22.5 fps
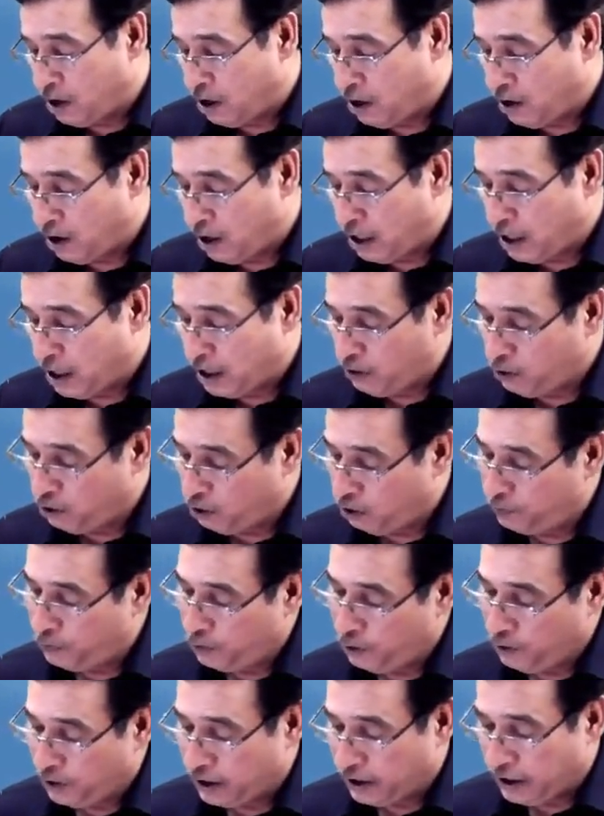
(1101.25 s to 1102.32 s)
I hope you
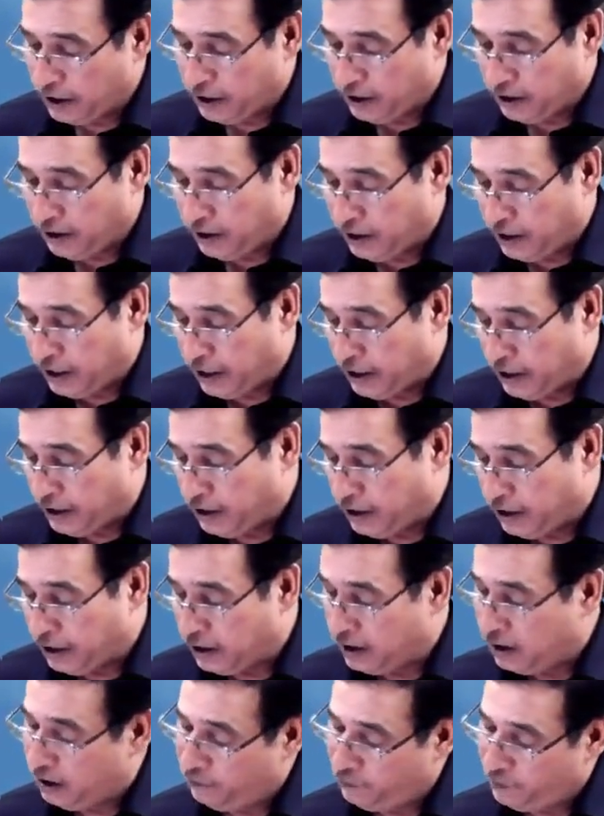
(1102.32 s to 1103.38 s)
are getting an idea.
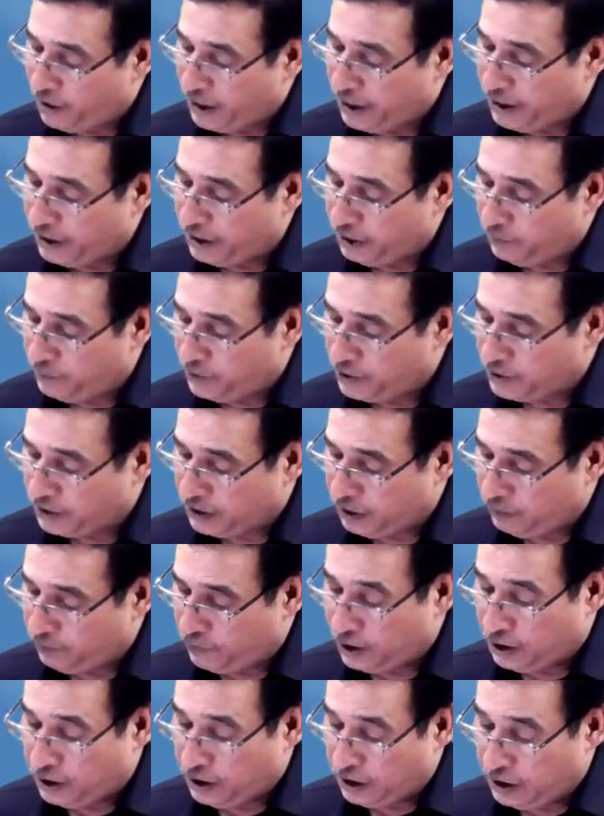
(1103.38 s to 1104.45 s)
If item is
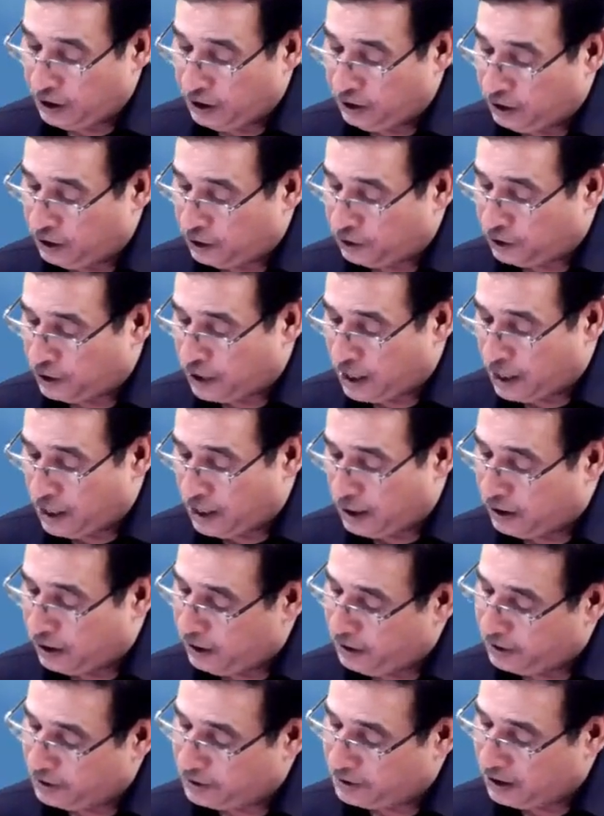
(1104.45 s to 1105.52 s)
given in the trial
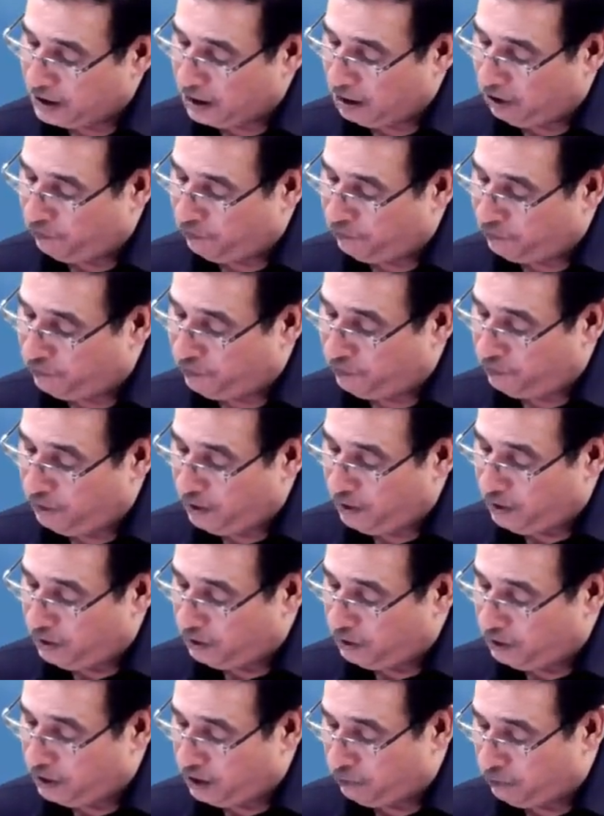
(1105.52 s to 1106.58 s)
itself,
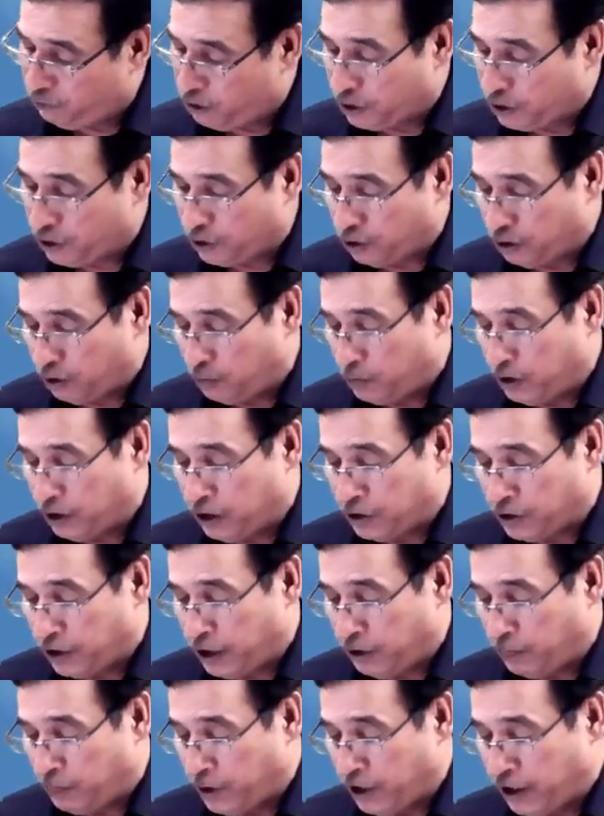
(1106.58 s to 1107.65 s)
then what should be the
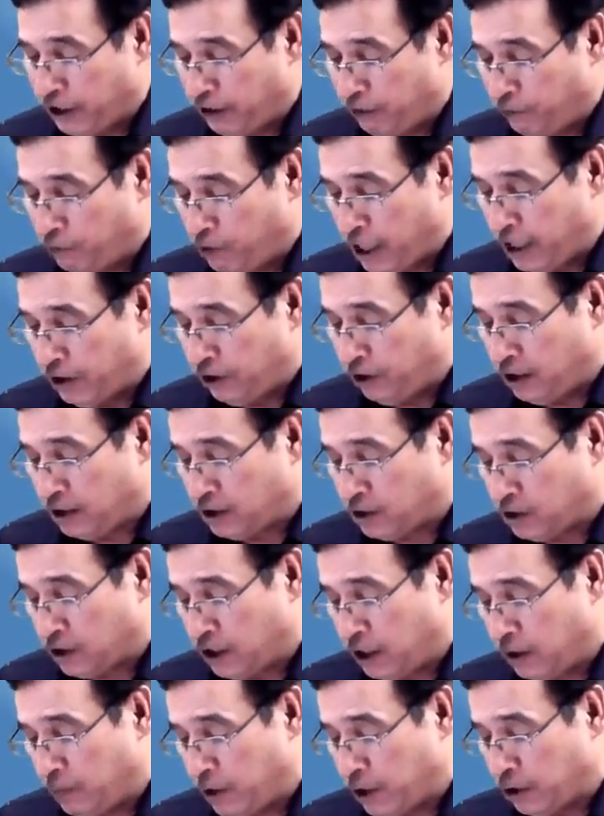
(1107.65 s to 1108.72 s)
treatment and why this
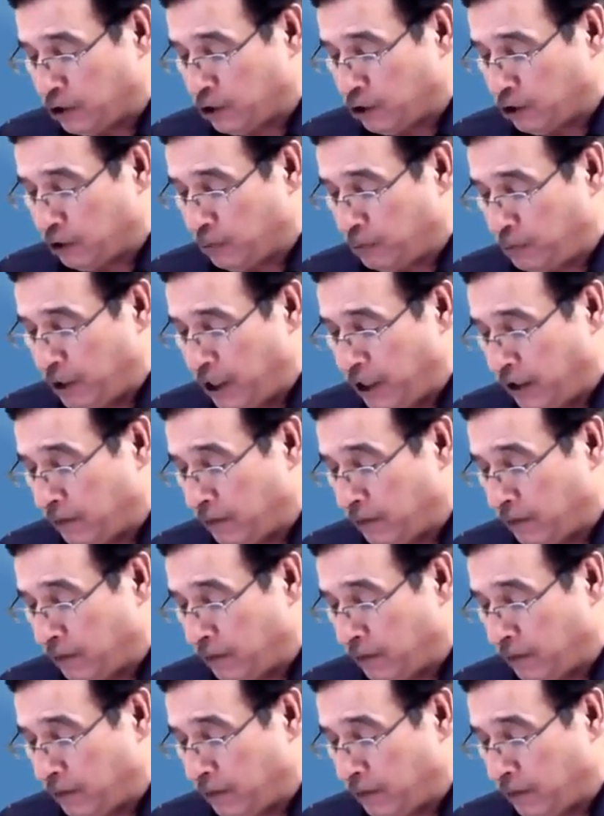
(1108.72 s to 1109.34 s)
treatment should be.